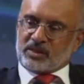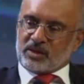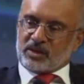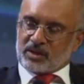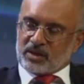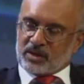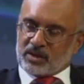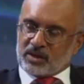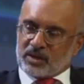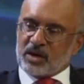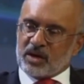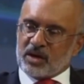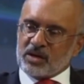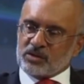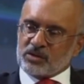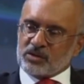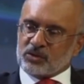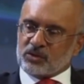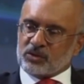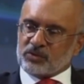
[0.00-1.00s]
the
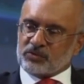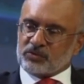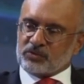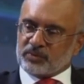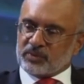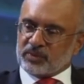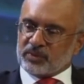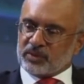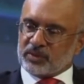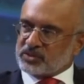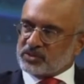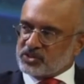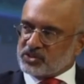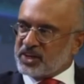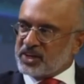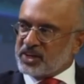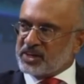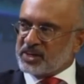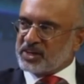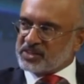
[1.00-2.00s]
heart
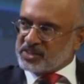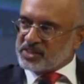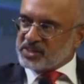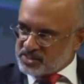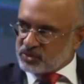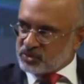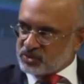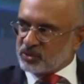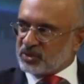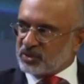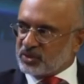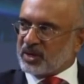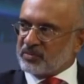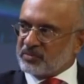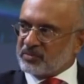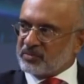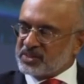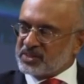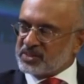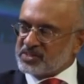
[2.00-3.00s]
of change is good
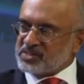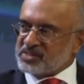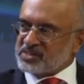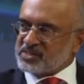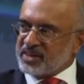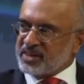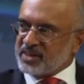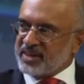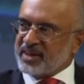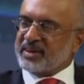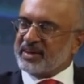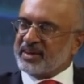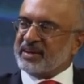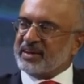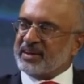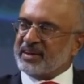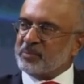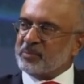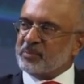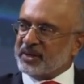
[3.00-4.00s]
governance
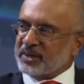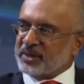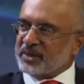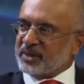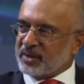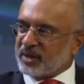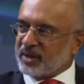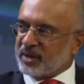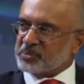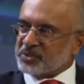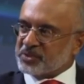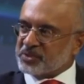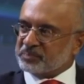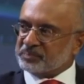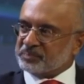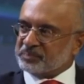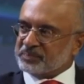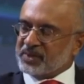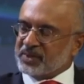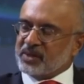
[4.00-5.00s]
and eliminating
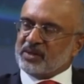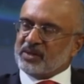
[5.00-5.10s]
corruption.